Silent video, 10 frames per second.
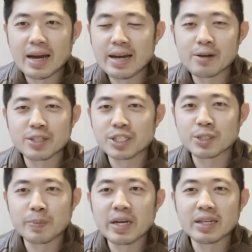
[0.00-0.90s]
it'll just
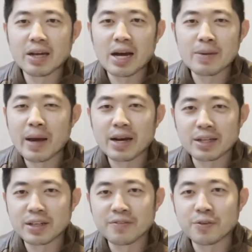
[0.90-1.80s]
spin
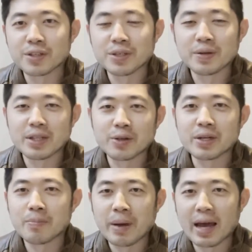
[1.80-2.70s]
automatically for you, and then you'll
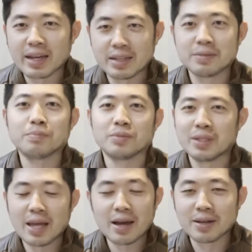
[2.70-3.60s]
come back
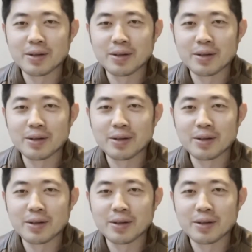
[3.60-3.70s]
and yeah,